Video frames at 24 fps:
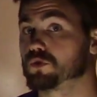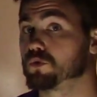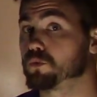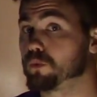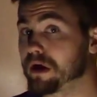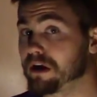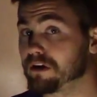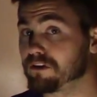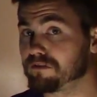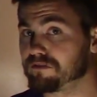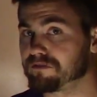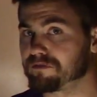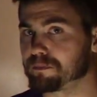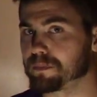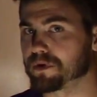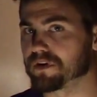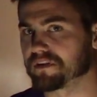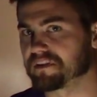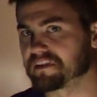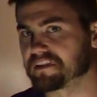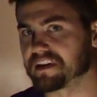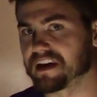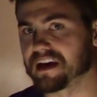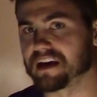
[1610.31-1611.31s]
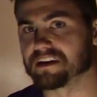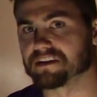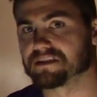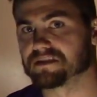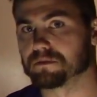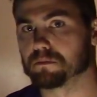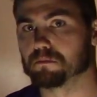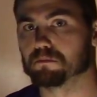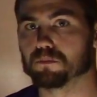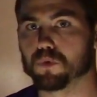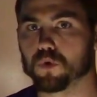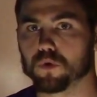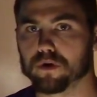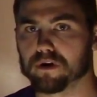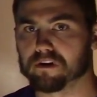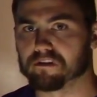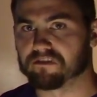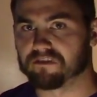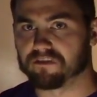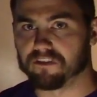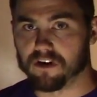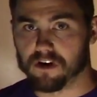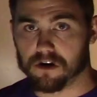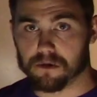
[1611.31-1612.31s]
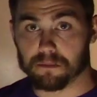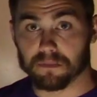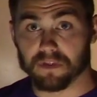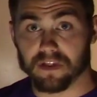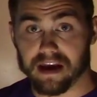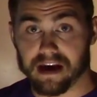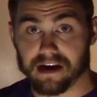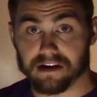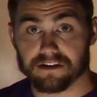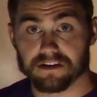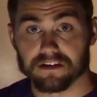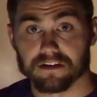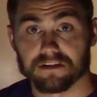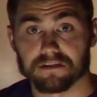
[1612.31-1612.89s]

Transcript: 12% more farmland.